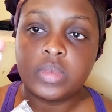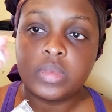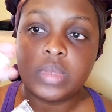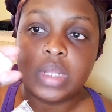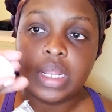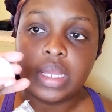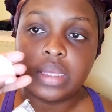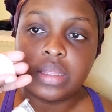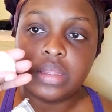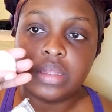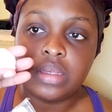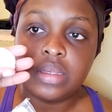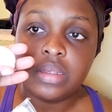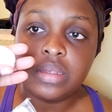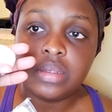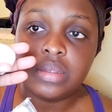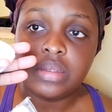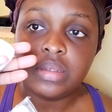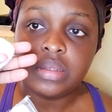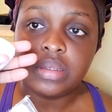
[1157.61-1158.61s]
like
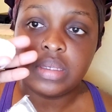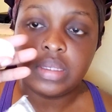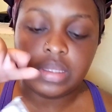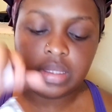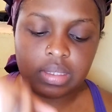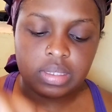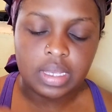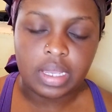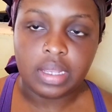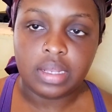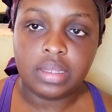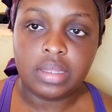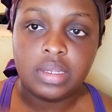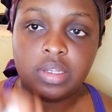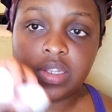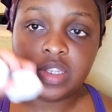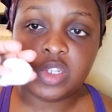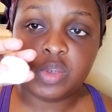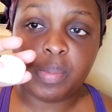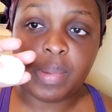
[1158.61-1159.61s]
these inside. They're
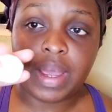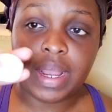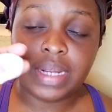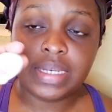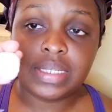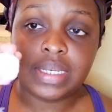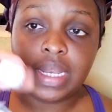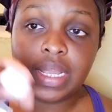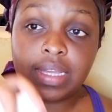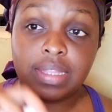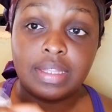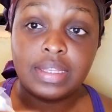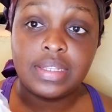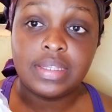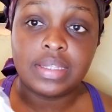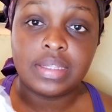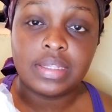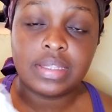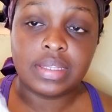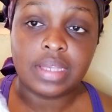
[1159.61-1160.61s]
just packed like these
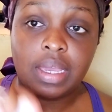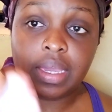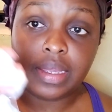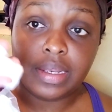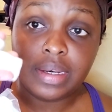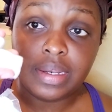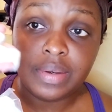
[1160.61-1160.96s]
inside.